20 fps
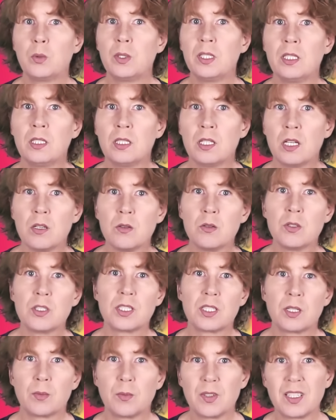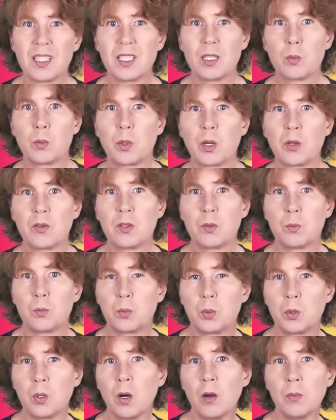we know something about the
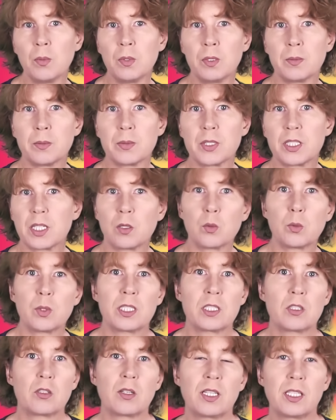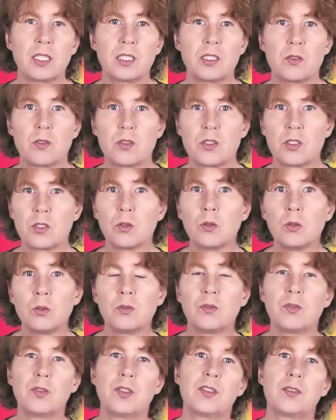problems that we're trying to
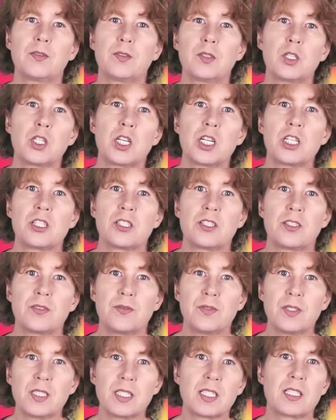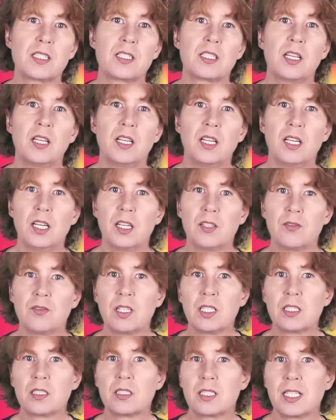solve in the foundations of physics, and
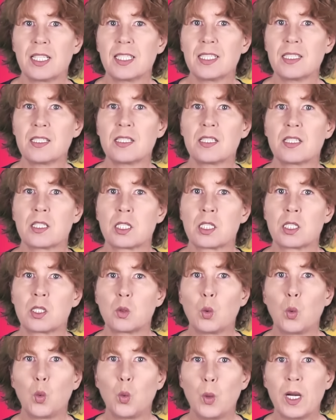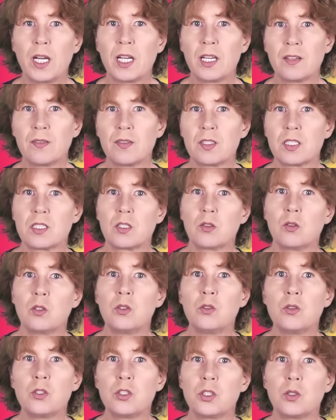that tells us where the
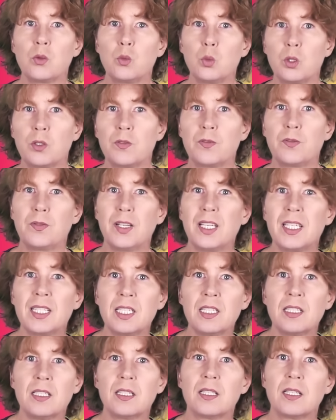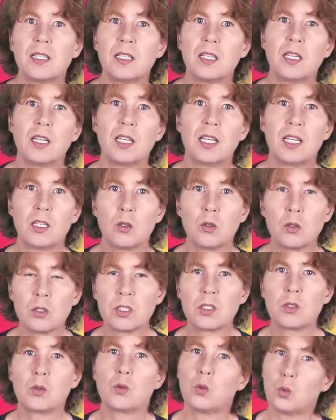solution would fit in and
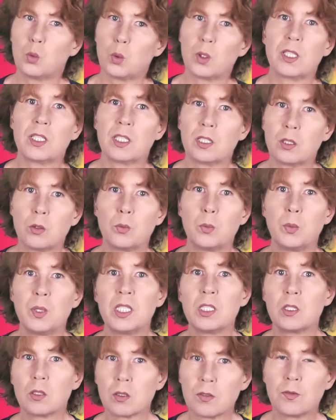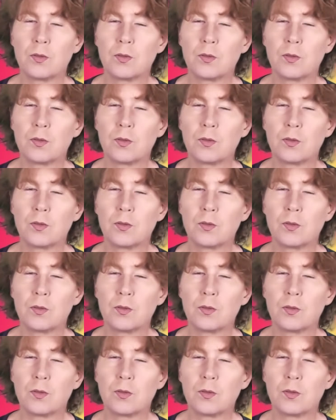also what it could be good